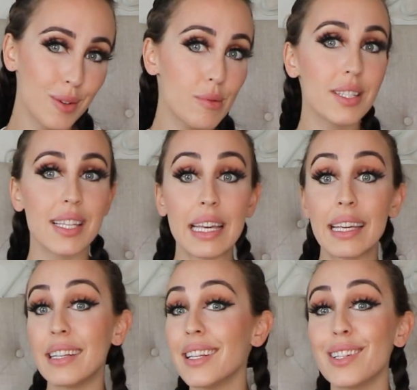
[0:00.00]
who is an
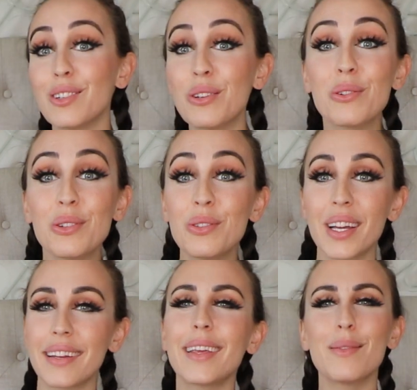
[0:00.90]
Indian guru,
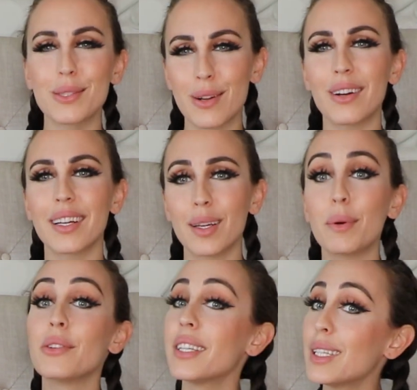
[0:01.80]
and he was talking
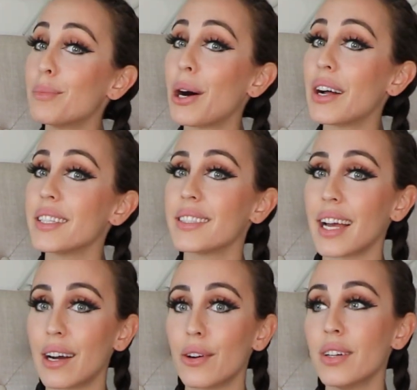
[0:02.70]
about neti pot and
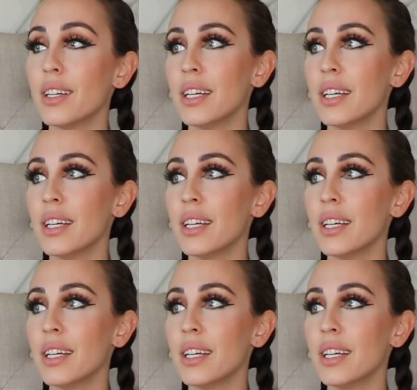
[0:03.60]
how